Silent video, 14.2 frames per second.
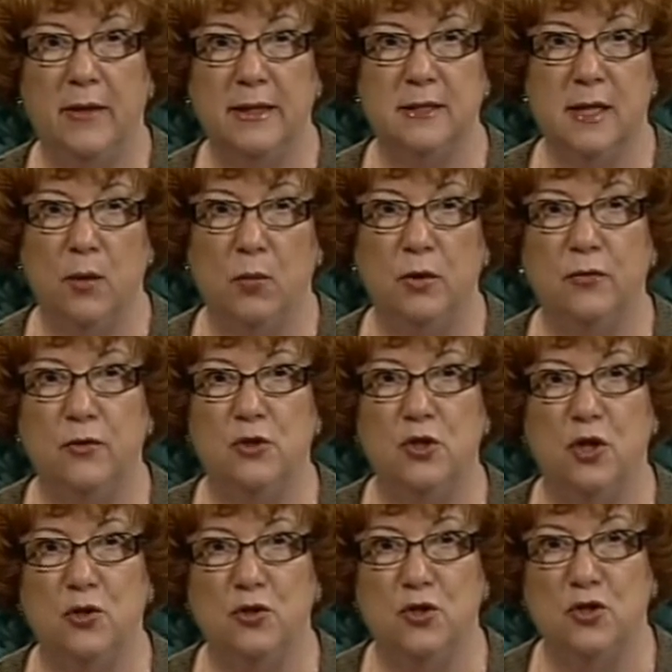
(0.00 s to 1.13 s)
That's that wonderful
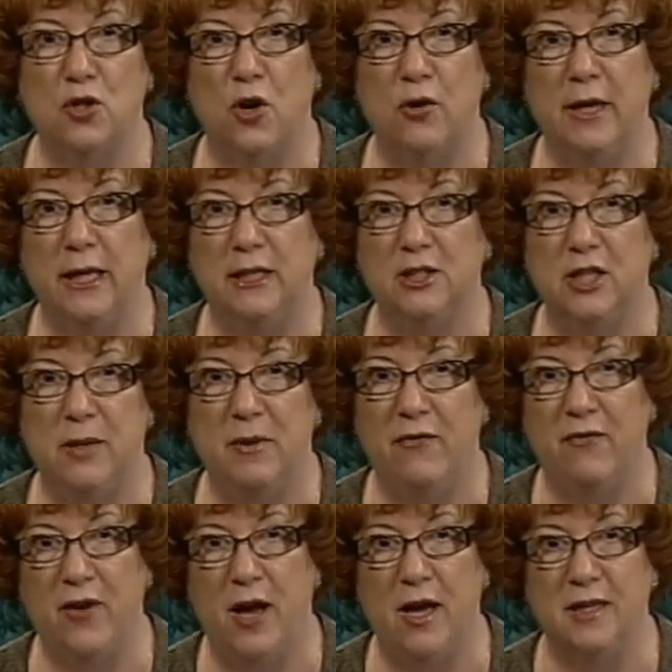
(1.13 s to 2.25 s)
show starring Jamie
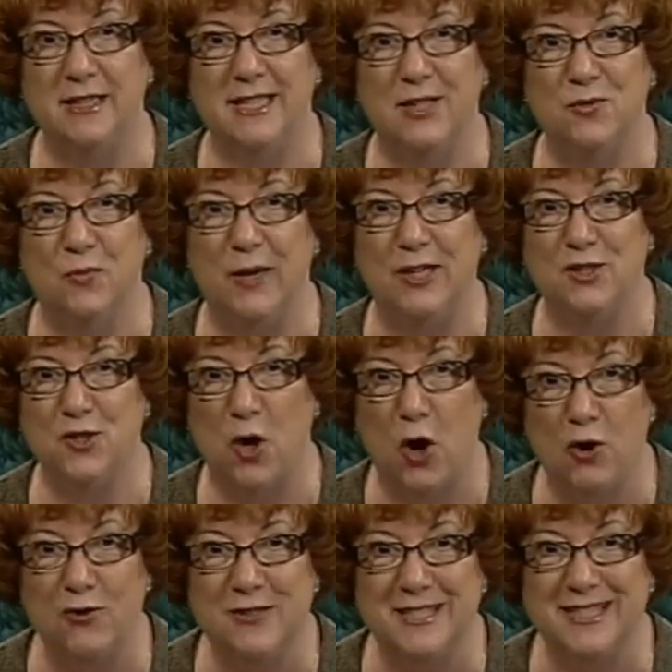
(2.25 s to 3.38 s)
Foxx as Ray
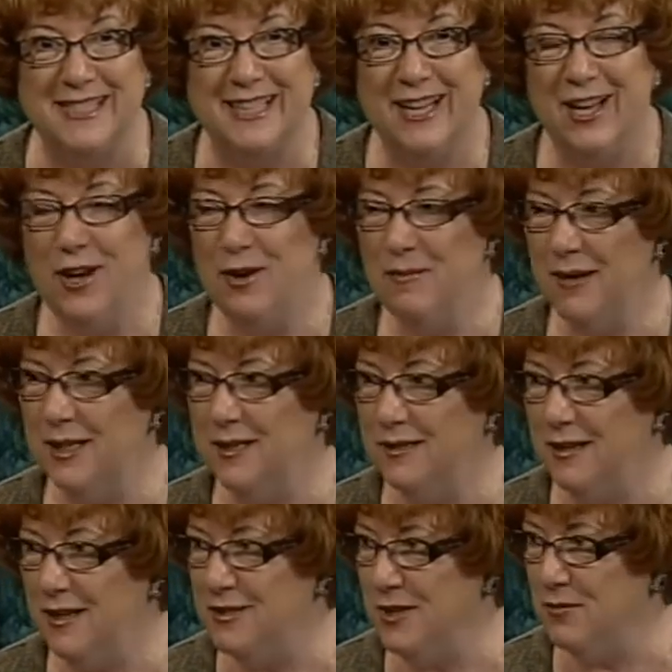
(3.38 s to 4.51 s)
Charles. Mm -hmm. My
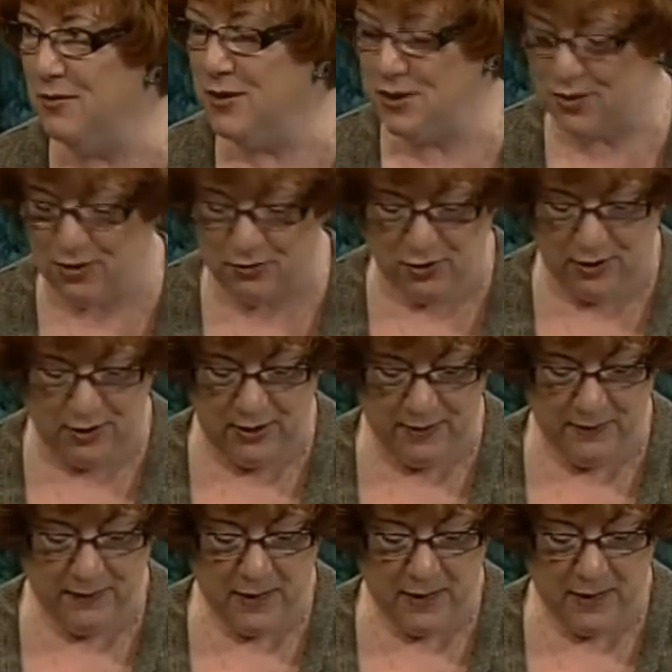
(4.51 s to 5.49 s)
gosh, that was so good.